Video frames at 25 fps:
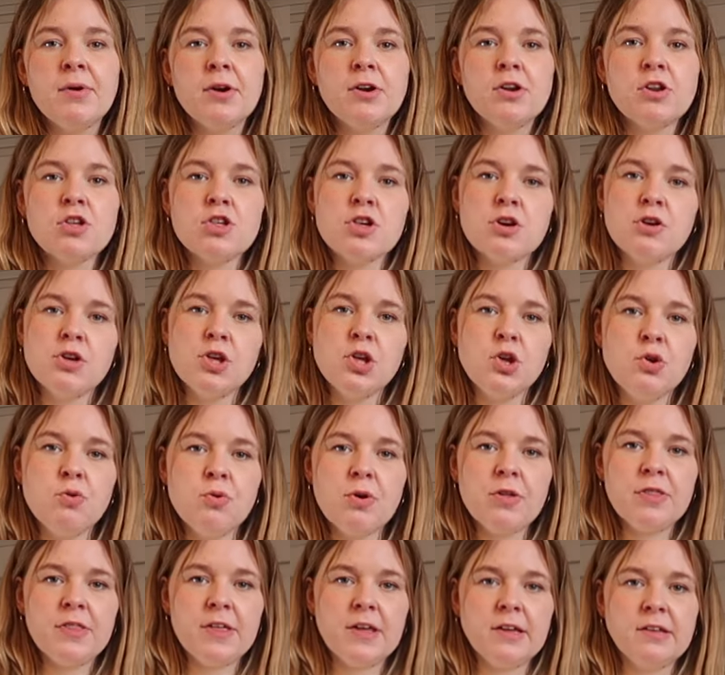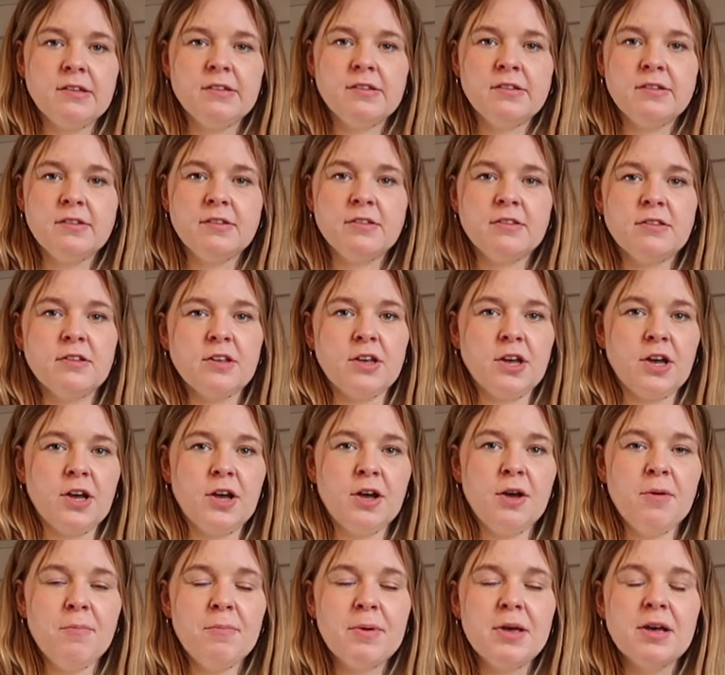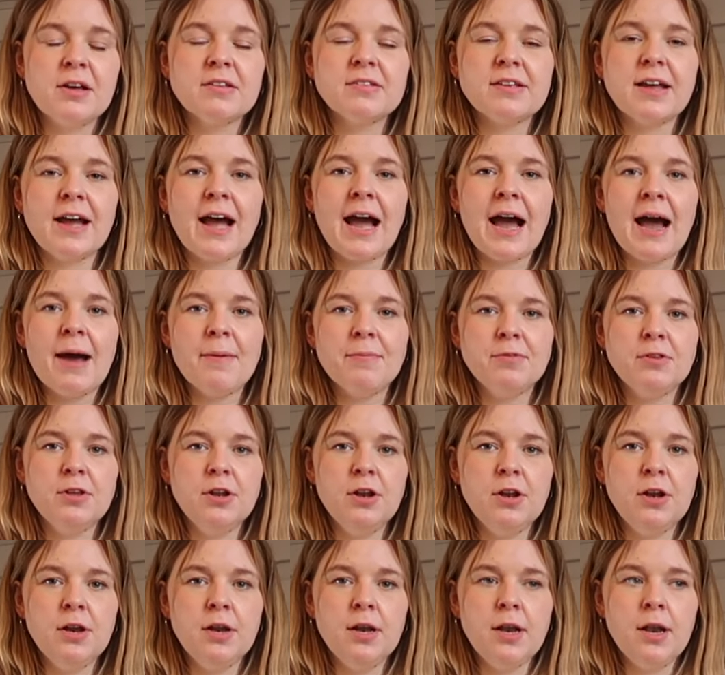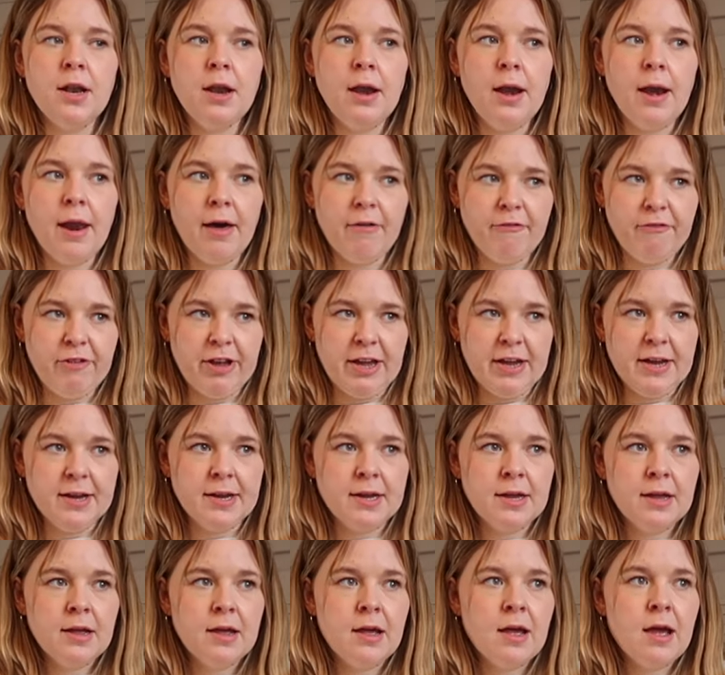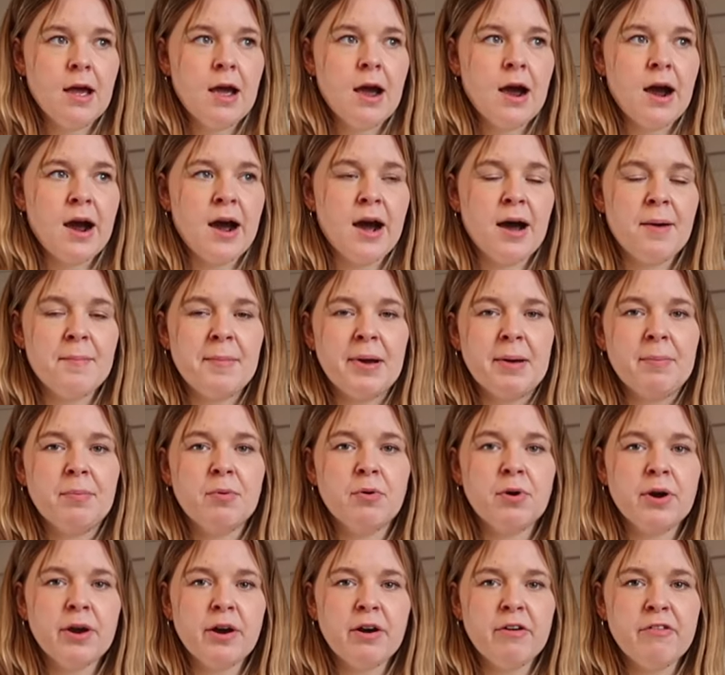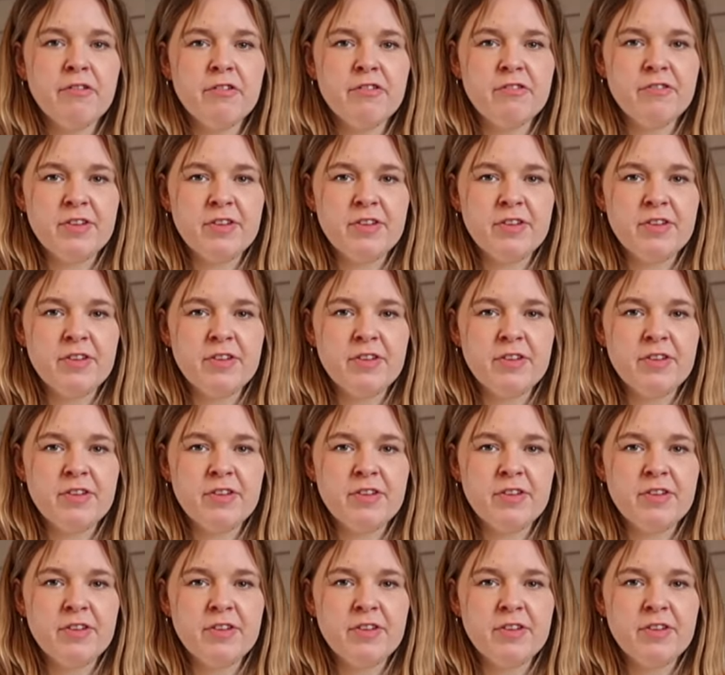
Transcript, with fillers: want to show you this skirt because I absolutely love it um, I bought it off of